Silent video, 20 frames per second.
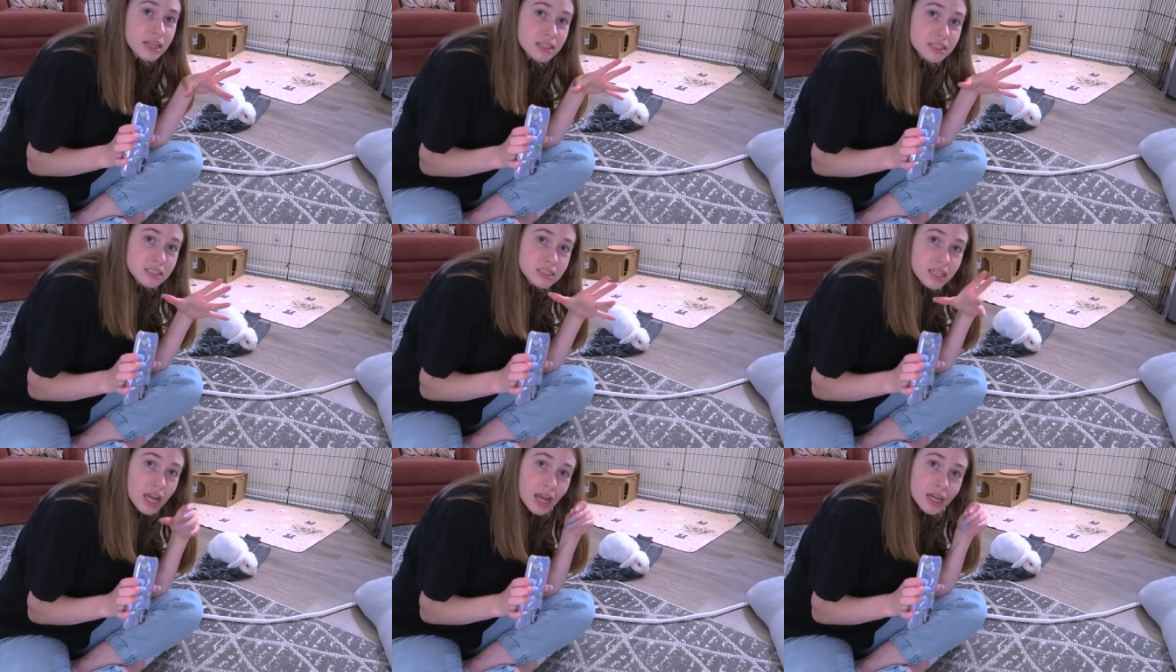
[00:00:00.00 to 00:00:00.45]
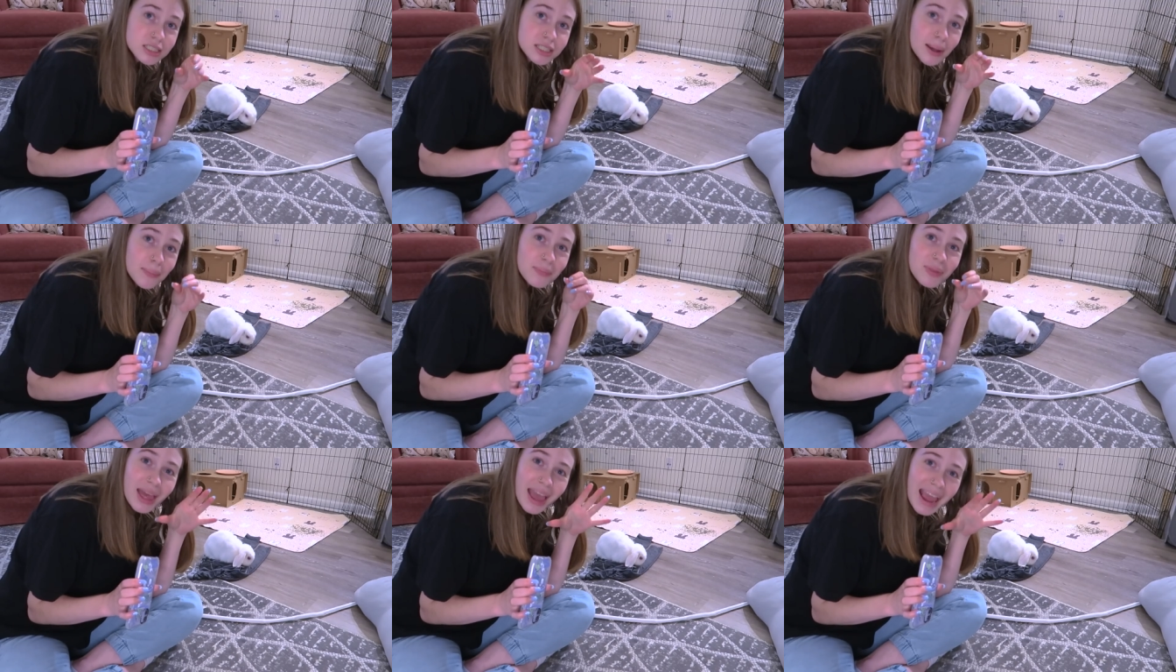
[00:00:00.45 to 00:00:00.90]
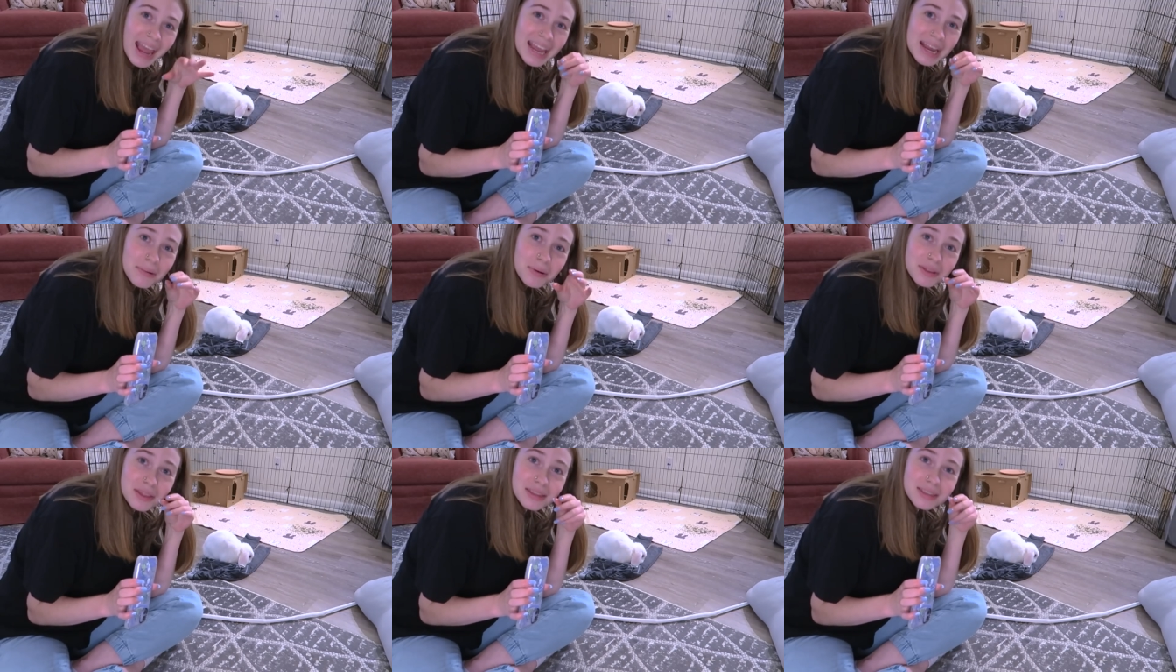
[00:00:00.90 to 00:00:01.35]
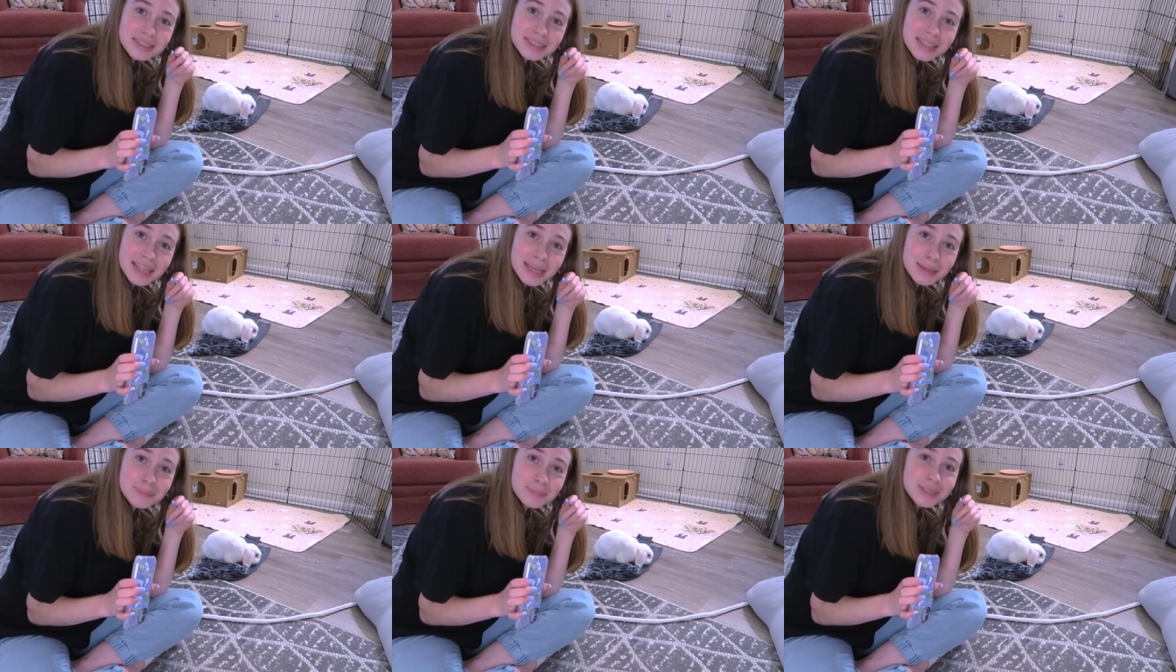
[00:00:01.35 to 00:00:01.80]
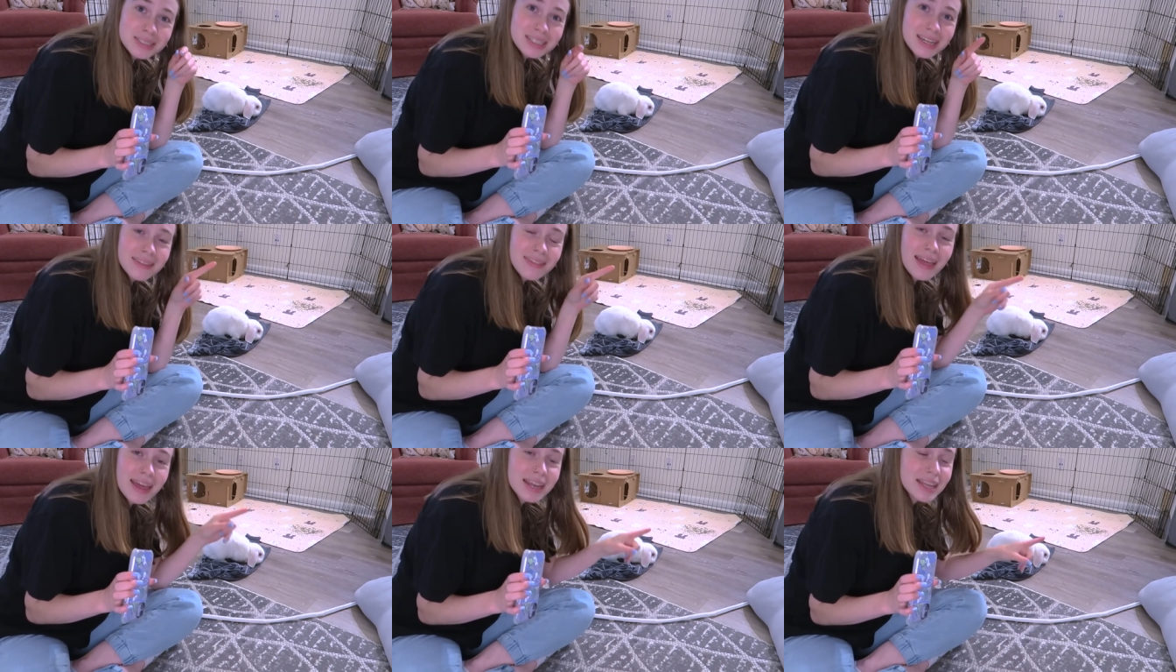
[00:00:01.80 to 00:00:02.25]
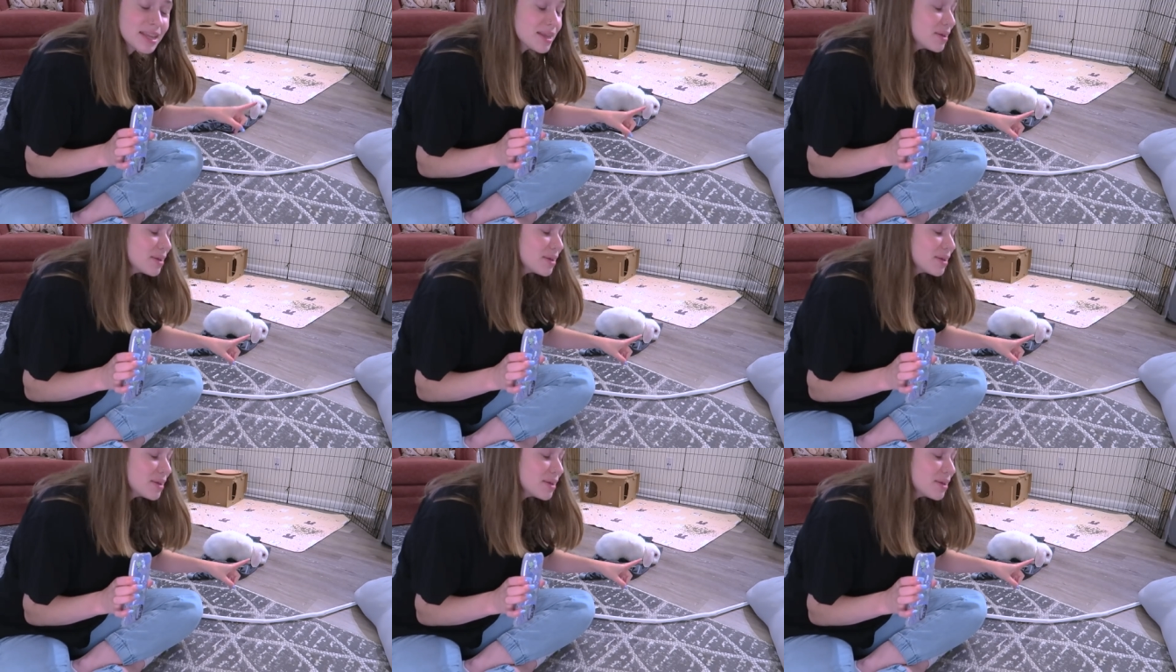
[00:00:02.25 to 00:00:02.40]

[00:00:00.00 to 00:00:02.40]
sucks up the hay with his lips and then